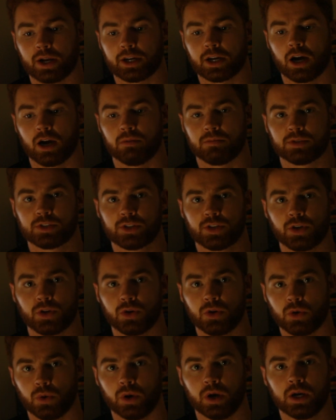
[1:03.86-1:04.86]
it comes
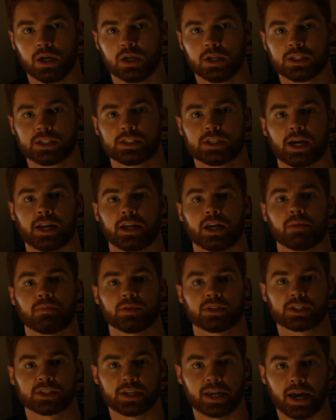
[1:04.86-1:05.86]
to setting up
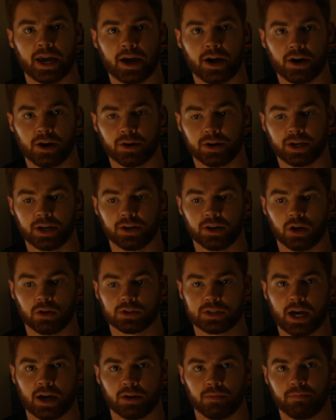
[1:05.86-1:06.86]
a scare, he
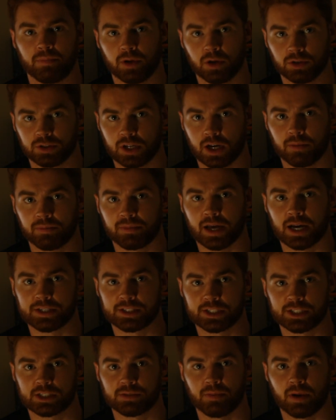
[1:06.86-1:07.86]
knows how to build up that
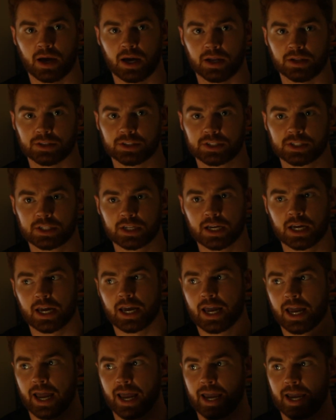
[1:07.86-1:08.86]
suspense,
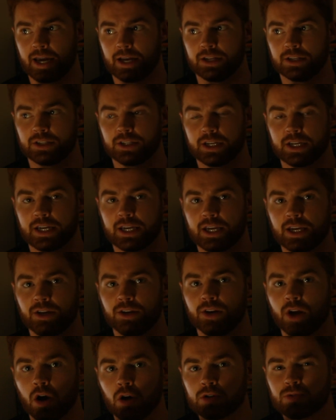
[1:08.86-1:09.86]
and he
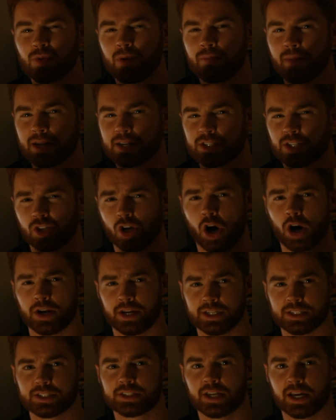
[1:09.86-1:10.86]
knows what makes the
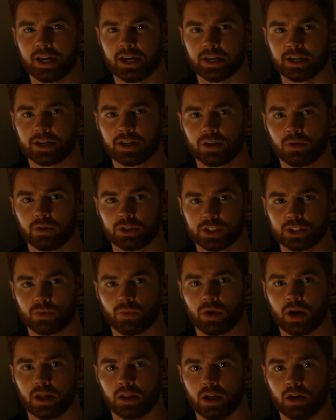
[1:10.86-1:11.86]
audience tick, which is
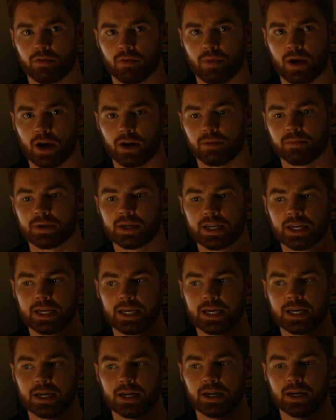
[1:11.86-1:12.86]
what I love about him.
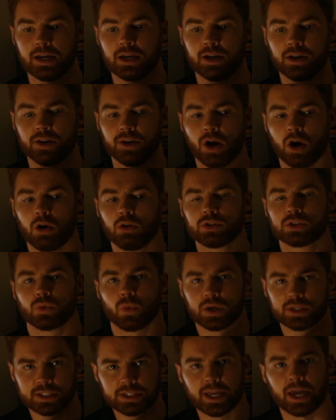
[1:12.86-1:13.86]
He knows
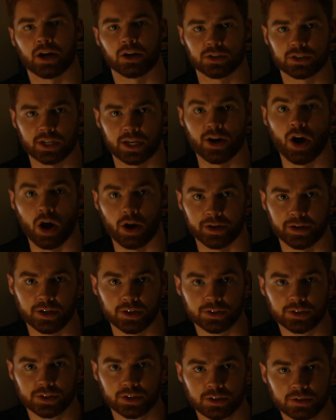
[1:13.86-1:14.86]
what scares an
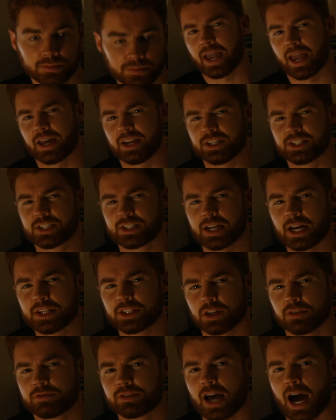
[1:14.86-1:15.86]
audience, and his
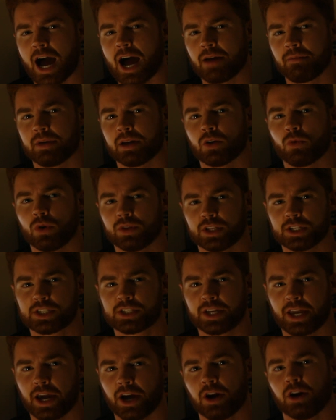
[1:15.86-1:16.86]
sense of timing with the
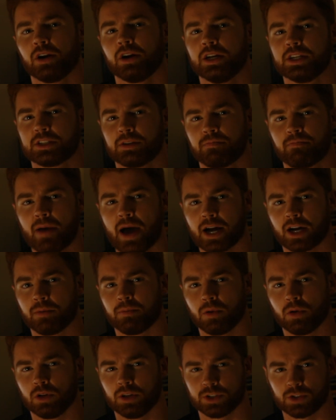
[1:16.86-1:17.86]
scare is
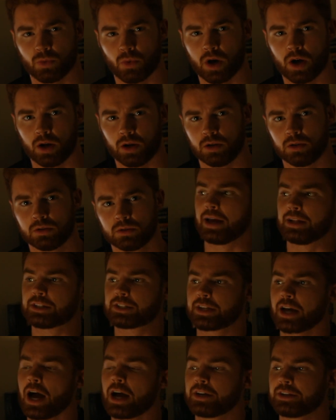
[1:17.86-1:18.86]
impeccable as well. And
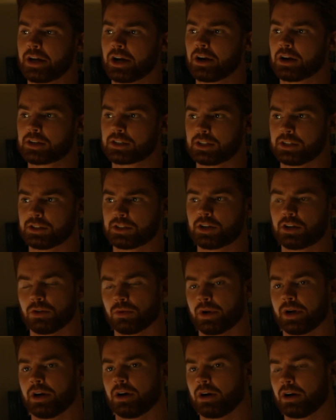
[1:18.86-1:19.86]
Scott Derrickson's
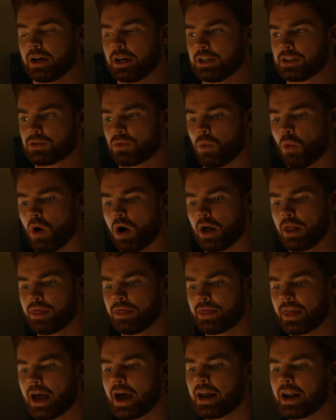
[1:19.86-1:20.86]
career is
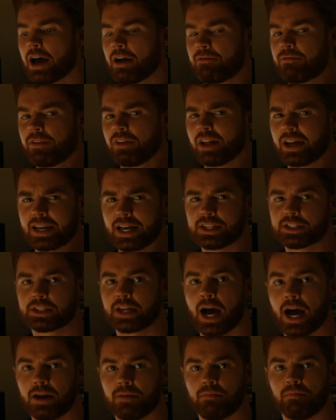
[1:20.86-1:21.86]
one that I feel like has
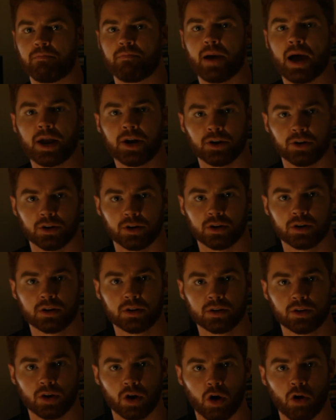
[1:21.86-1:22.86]
gotten better
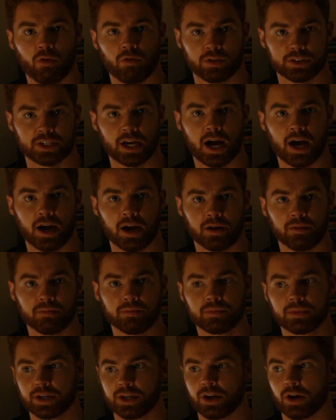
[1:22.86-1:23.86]
over
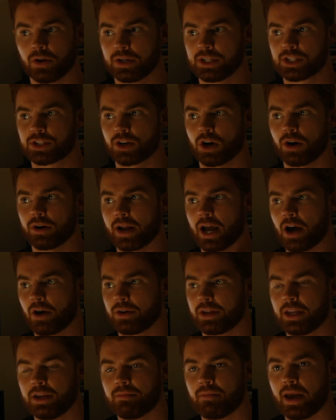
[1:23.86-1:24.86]
time. You know, he started
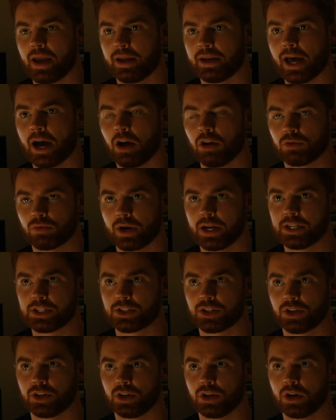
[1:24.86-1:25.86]
out, he made
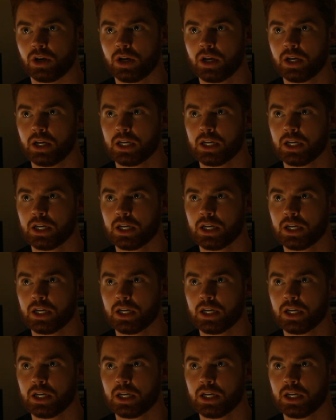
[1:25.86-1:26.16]
Hellraiser